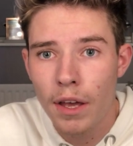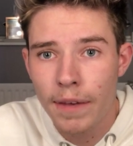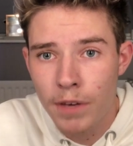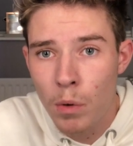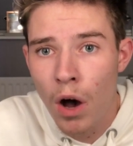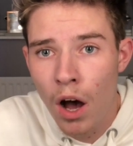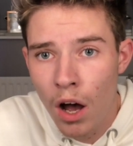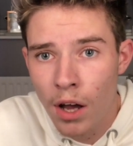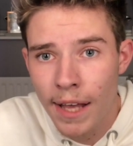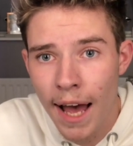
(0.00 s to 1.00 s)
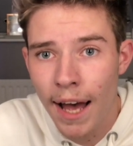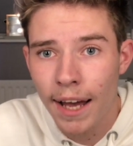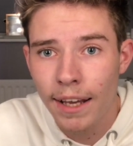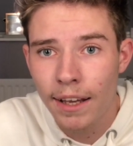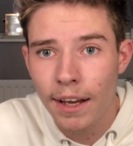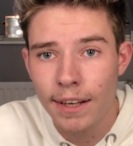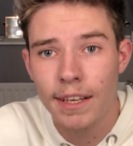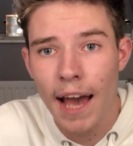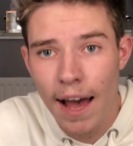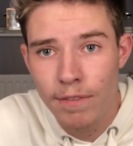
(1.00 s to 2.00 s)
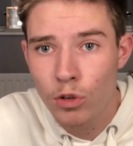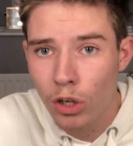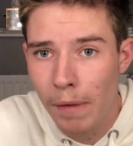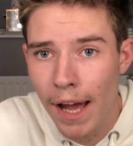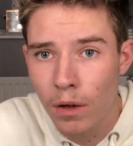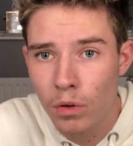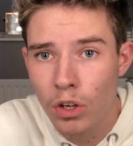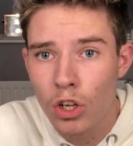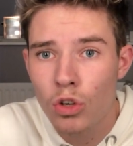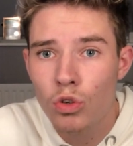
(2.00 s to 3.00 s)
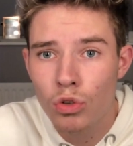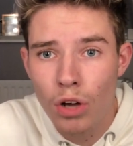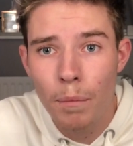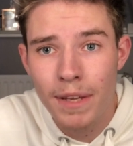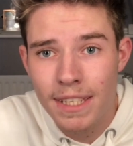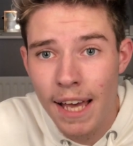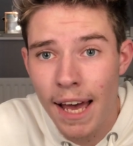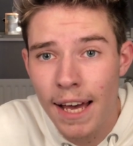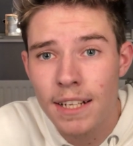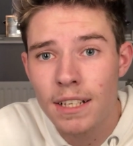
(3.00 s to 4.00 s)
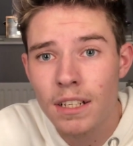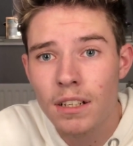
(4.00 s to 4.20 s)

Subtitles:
if you are gay and you haven't come out, do not be scared,